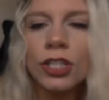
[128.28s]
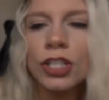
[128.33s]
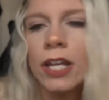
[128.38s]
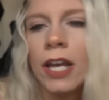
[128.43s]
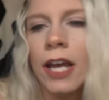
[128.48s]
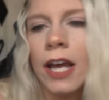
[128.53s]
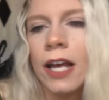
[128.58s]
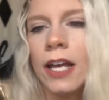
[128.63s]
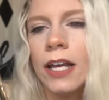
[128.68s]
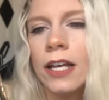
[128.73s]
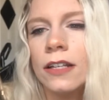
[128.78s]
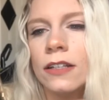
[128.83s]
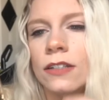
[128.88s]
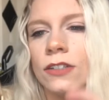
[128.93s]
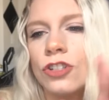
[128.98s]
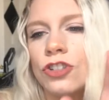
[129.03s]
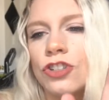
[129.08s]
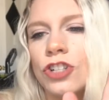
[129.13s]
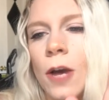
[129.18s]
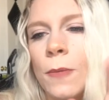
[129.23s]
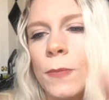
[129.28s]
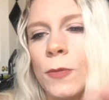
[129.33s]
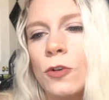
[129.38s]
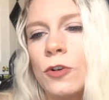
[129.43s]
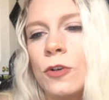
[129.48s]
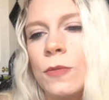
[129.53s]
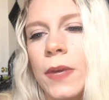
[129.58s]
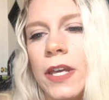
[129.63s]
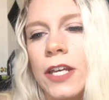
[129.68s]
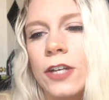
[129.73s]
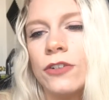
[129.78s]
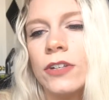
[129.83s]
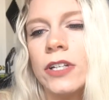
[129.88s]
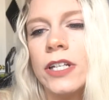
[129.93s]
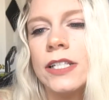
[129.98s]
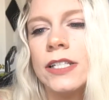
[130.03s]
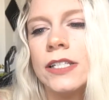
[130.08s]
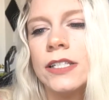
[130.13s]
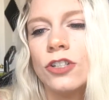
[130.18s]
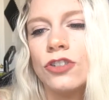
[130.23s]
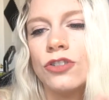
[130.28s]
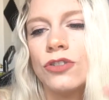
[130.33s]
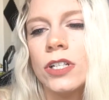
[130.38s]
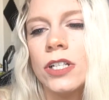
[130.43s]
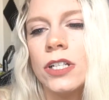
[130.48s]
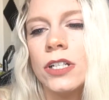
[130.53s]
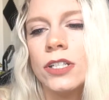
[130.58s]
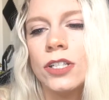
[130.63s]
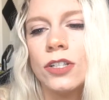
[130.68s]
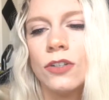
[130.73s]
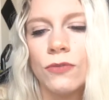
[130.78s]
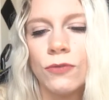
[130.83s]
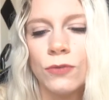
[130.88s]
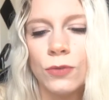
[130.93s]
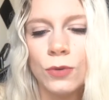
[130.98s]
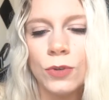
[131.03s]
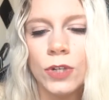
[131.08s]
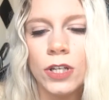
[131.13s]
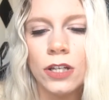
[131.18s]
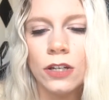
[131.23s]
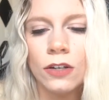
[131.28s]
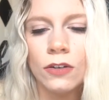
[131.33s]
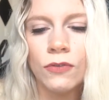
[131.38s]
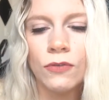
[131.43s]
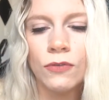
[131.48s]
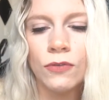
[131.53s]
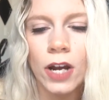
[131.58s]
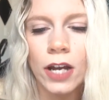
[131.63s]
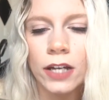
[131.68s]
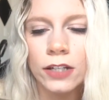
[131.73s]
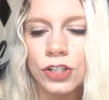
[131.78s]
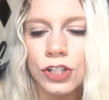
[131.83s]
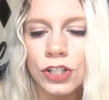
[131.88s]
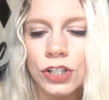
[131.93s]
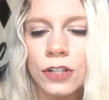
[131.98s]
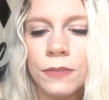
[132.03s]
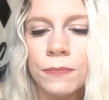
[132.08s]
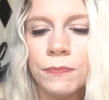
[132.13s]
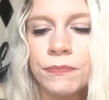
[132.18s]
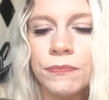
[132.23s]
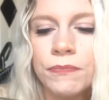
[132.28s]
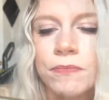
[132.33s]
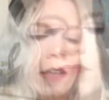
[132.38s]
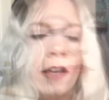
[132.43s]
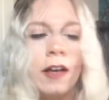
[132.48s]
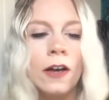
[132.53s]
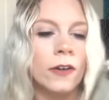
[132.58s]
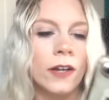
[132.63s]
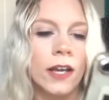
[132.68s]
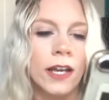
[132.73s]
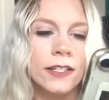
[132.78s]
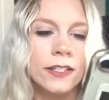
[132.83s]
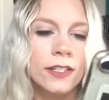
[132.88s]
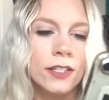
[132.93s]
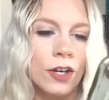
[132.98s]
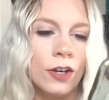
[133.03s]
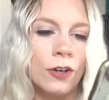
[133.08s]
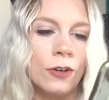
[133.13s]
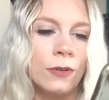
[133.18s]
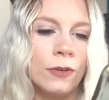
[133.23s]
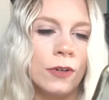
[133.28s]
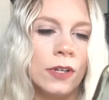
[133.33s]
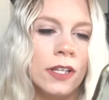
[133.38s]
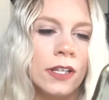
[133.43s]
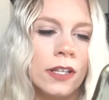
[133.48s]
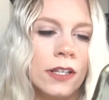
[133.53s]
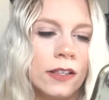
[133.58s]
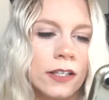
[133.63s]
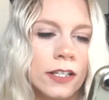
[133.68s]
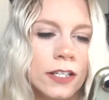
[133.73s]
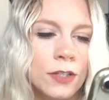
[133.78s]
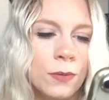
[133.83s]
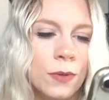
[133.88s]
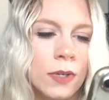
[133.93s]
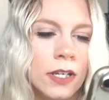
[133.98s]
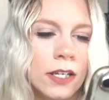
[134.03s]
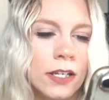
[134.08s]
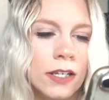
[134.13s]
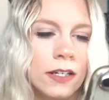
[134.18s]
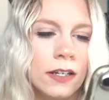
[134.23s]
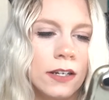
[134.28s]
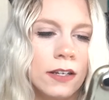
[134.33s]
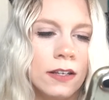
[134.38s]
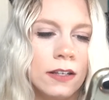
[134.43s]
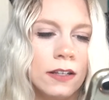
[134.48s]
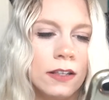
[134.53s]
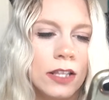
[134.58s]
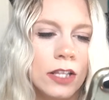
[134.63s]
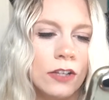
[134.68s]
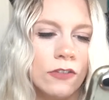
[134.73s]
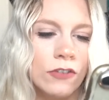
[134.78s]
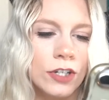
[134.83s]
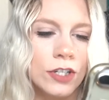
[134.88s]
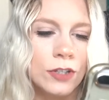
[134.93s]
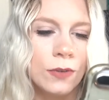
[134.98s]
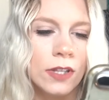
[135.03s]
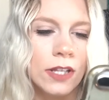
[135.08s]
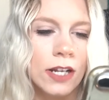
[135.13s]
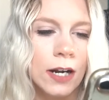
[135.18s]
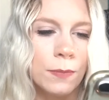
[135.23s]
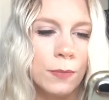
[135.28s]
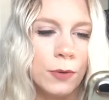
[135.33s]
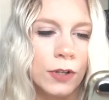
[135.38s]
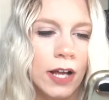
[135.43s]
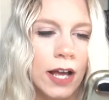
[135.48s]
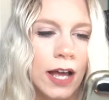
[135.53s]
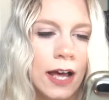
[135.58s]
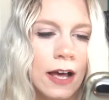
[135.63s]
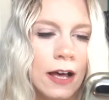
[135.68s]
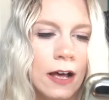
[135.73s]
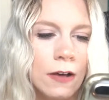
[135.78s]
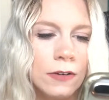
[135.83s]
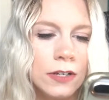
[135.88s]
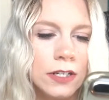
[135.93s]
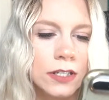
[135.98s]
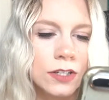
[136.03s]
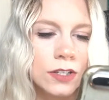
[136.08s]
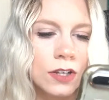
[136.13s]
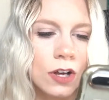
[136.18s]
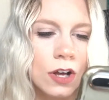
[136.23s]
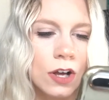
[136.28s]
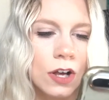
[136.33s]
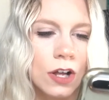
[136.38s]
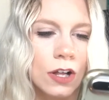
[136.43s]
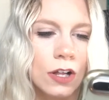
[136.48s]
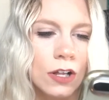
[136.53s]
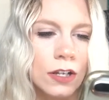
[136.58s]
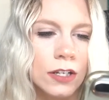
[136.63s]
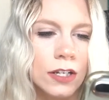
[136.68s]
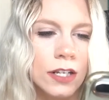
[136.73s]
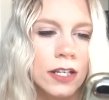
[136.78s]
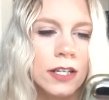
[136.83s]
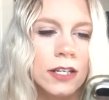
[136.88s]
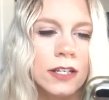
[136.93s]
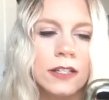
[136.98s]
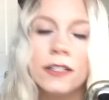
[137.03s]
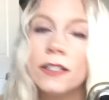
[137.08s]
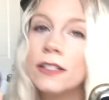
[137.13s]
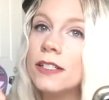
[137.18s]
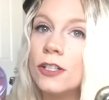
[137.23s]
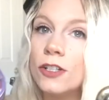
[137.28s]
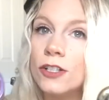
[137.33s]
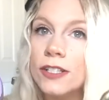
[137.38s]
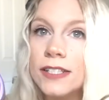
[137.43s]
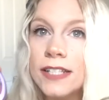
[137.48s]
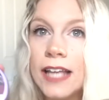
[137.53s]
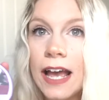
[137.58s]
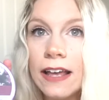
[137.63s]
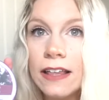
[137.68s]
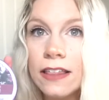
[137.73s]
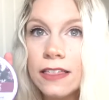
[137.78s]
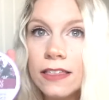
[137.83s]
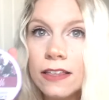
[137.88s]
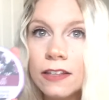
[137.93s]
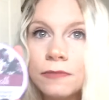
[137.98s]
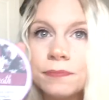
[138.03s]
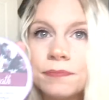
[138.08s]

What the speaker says: she has tropical, bakery, citrus, fruity, fresh. Okay, so this one, the first one that I pull out is called Till Death.